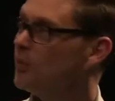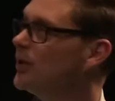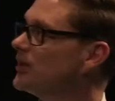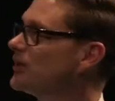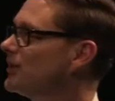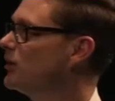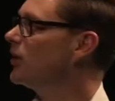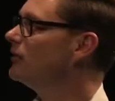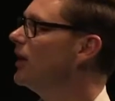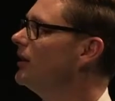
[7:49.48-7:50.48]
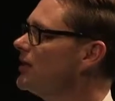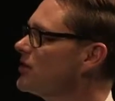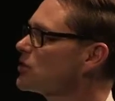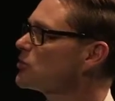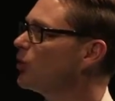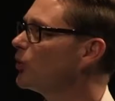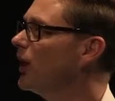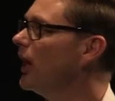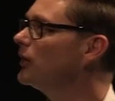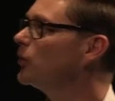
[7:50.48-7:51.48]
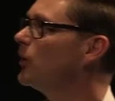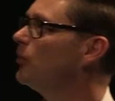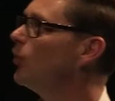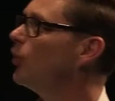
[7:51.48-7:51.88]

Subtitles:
Well, let's explore it a little bit